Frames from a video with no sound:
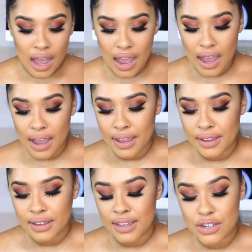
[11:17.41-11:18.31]

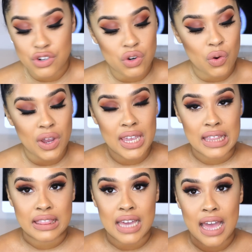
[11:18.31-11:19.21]
i
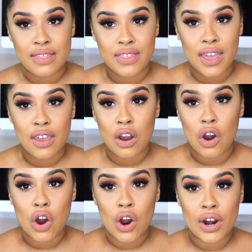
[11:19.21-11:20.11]
enjoy that they
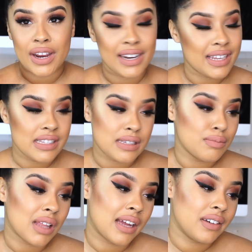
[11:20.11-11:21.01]
are an easy
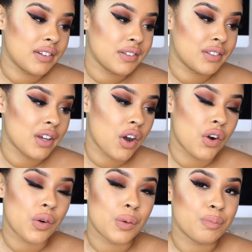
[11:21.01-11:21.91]
blend
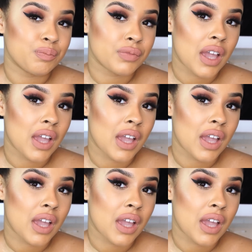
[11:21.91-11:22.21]
so